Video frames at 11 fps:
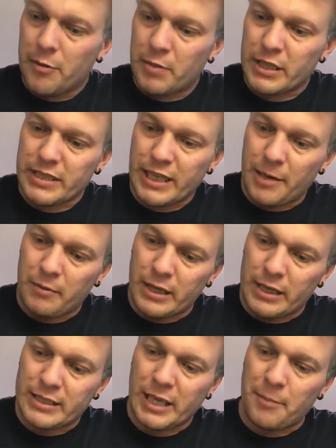But the
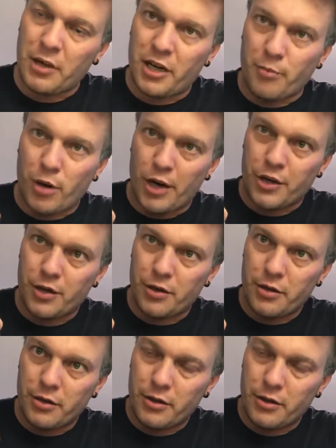same kind of brush,